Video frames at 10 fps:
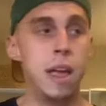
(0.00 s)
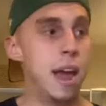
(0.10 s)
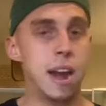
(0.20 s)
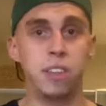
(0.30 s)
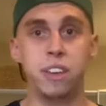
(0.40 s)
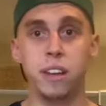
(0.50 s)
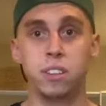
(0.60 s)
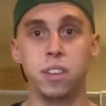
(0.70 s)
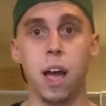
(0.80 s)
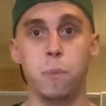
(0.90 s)
and I think it's
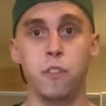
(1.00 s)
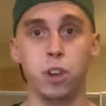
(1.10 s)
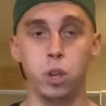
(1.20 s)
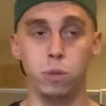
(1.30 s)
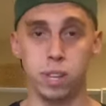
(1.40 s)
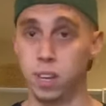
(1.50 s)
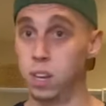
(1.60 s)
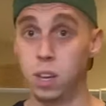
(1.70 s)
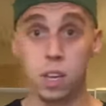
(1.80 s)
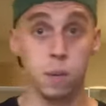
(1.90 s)
time for you
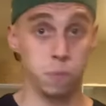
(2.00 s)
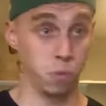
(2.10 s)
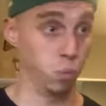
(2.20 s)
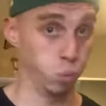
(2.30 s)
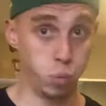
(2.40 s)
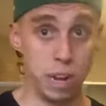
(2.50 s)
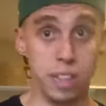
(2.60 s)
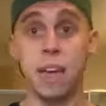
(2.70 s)
to really